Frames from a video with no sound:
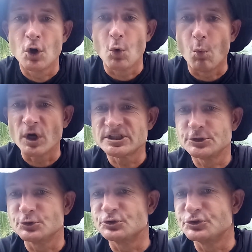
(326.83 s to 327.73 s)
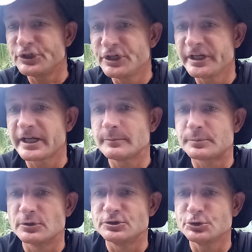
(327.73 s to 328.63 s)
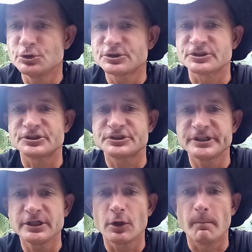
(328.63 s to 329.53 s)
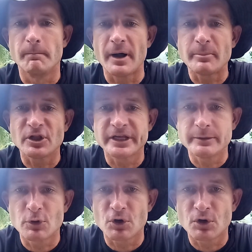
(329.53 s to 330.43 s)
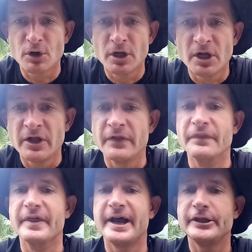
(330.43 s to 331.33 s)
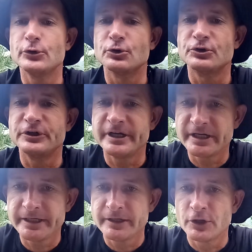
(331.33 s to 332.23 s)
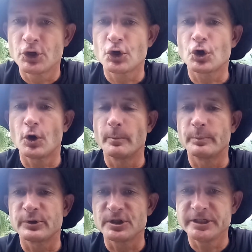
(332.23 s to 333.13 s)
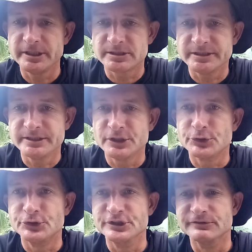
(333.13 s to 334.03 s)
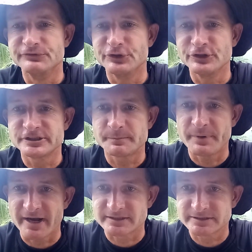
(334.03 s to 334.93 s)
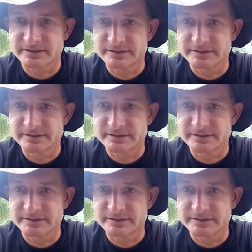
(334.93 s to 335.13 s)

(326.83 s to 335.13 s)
Once you really can't produce a single bubble anymore, then you really completely reversed packed.